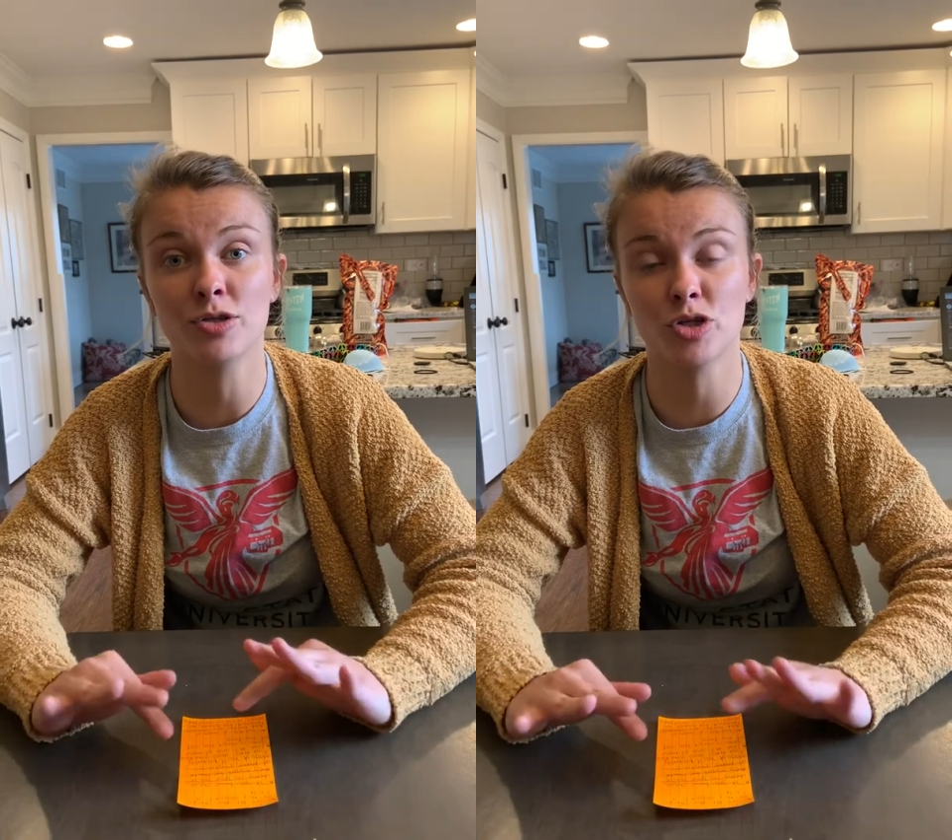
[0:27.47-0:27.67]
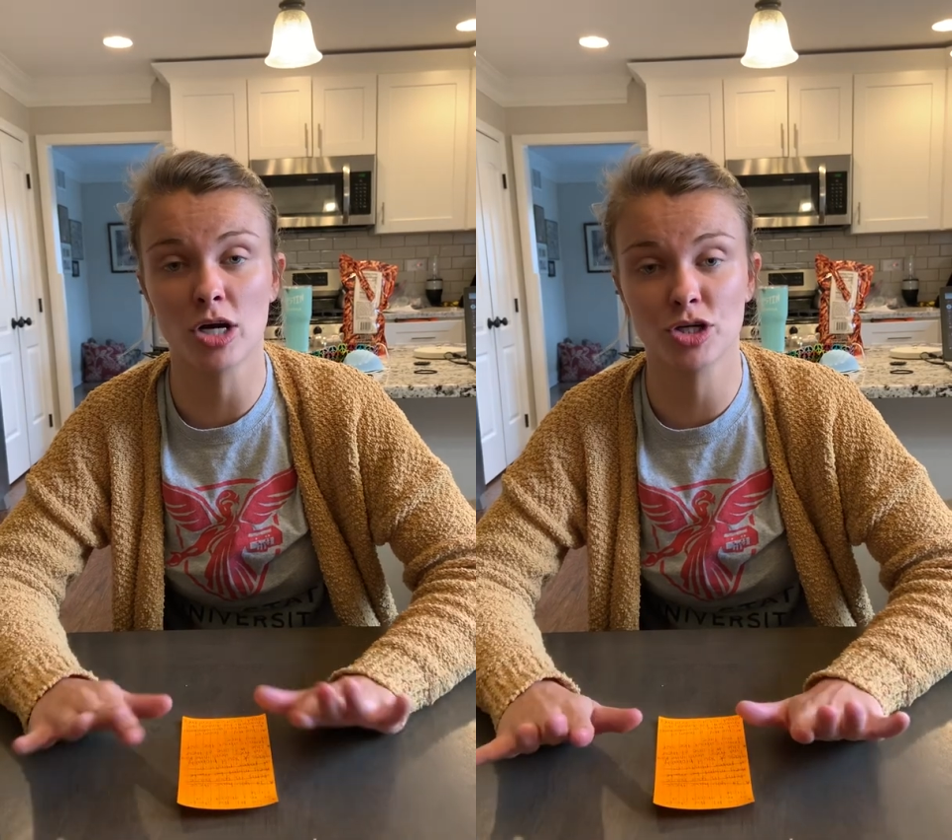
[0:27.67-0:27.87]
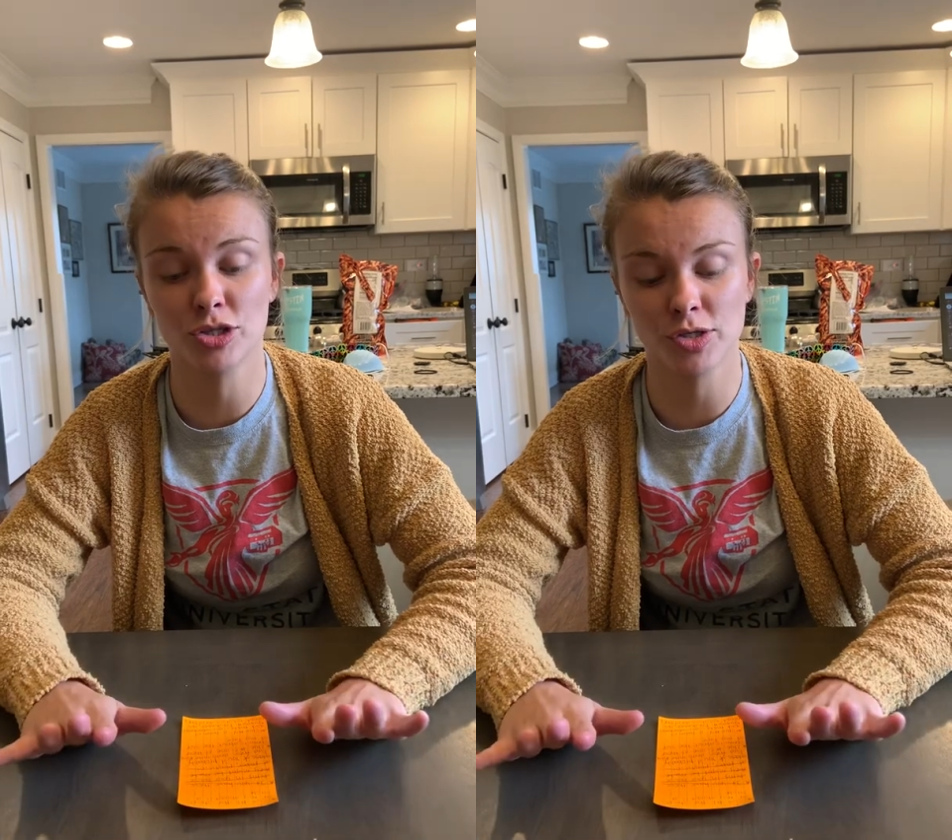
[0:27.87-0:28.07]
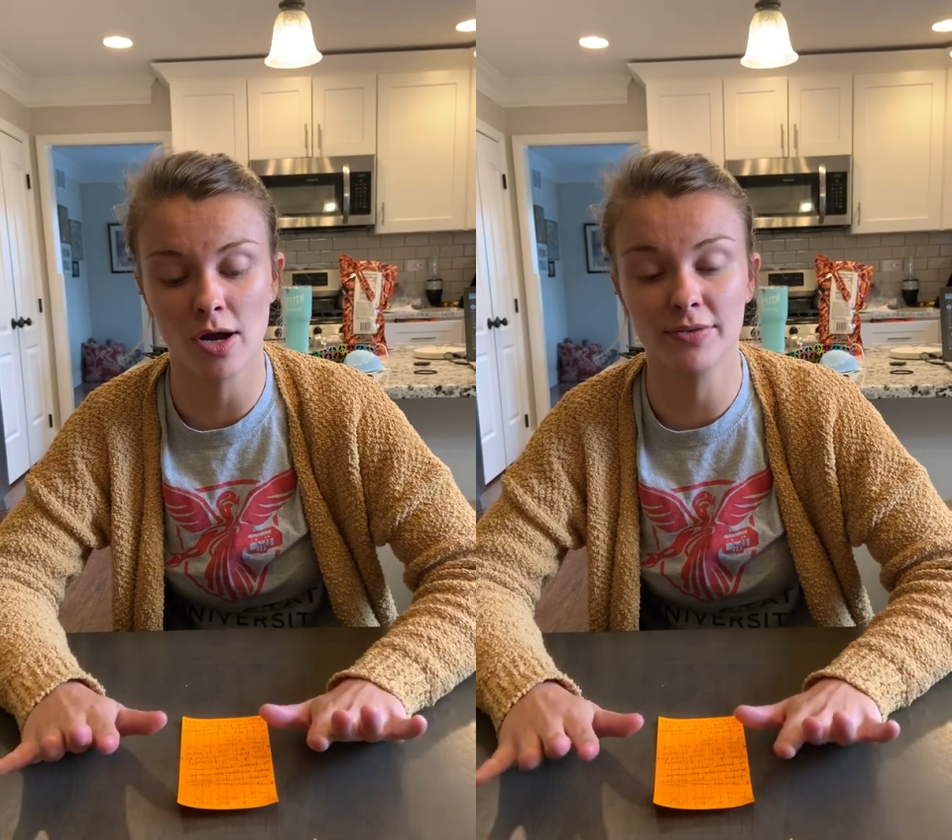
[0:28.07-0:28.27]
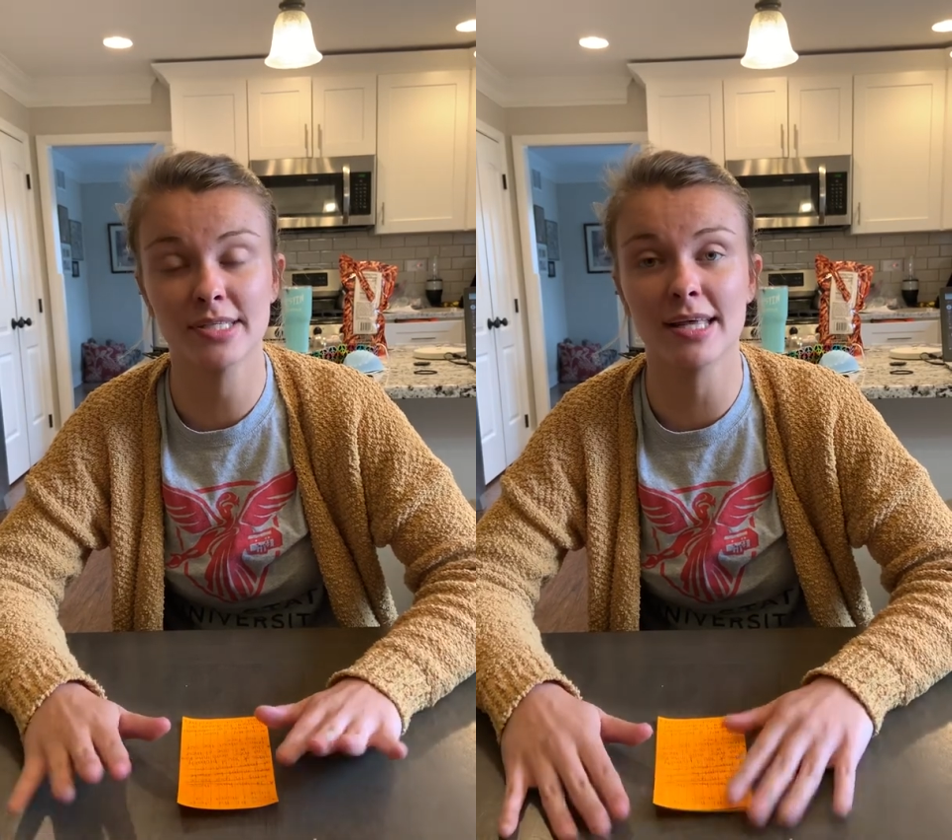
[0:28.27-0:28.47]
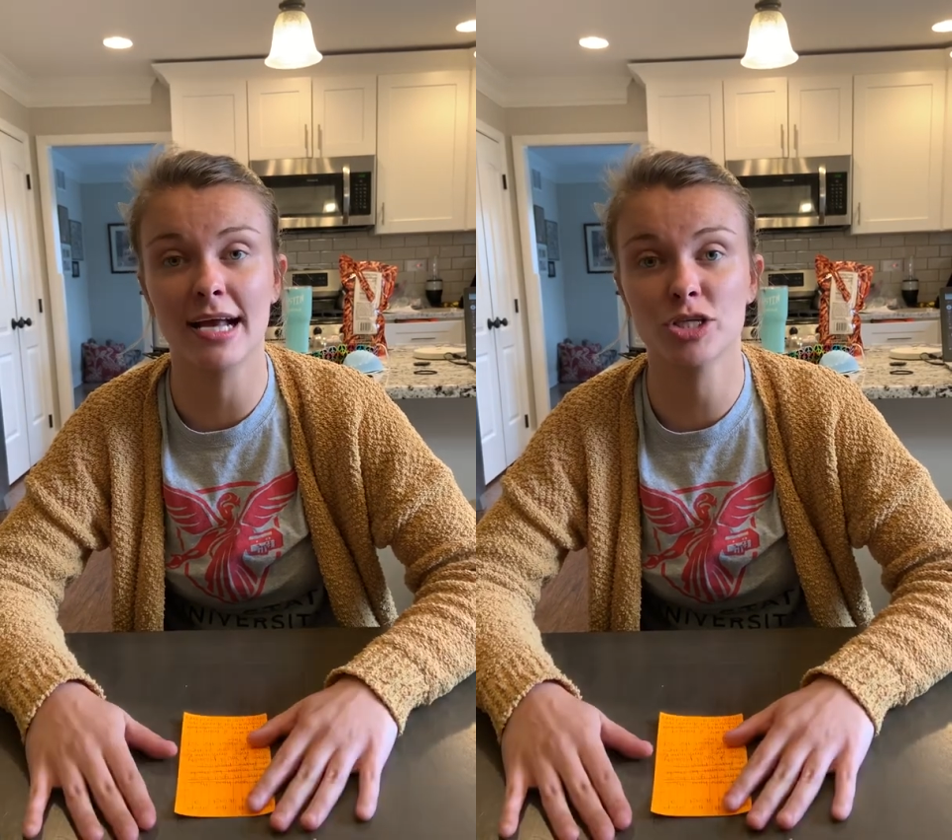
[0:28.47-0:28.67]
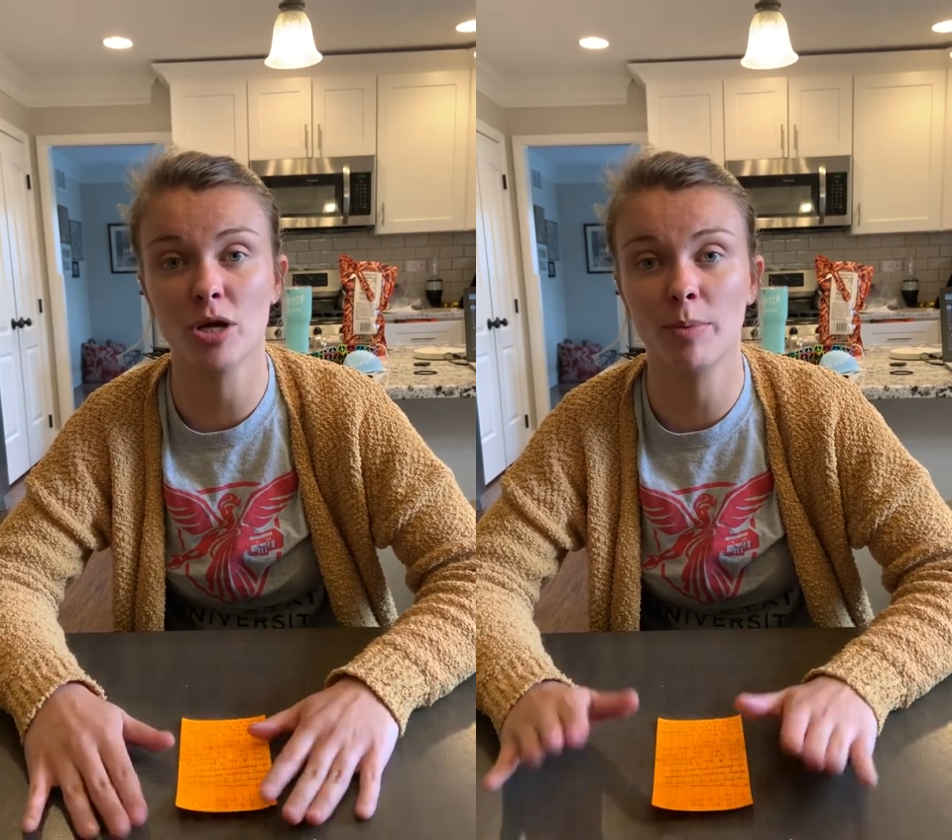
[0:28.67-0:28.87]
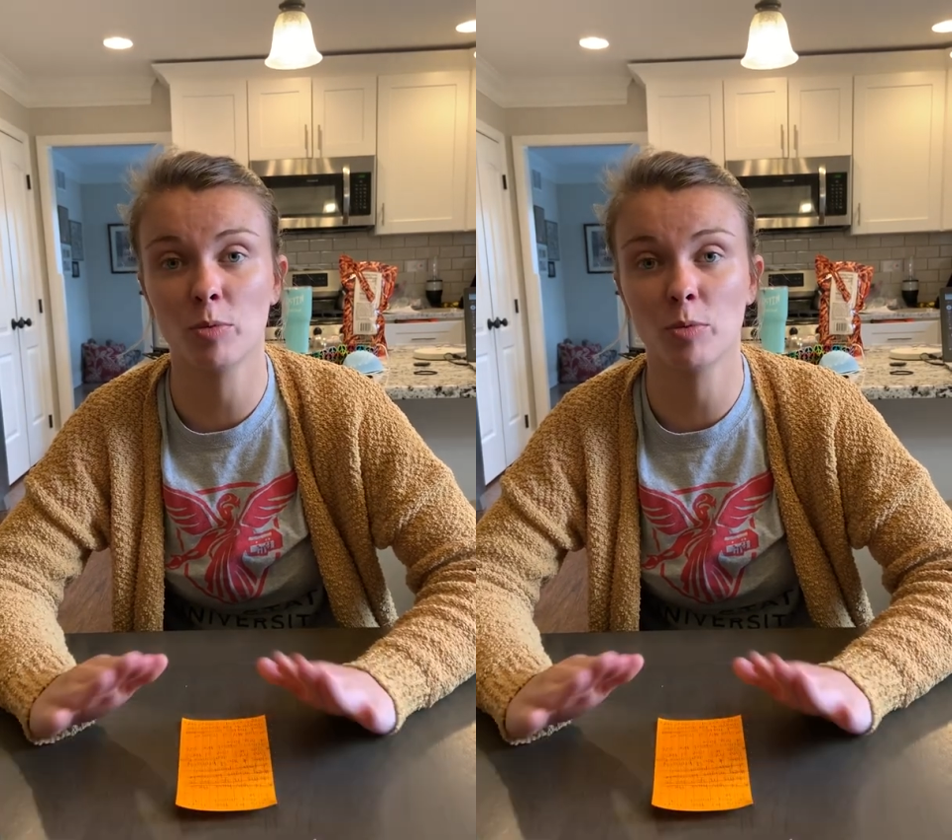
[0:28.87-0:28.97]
instructions are on the slideshow,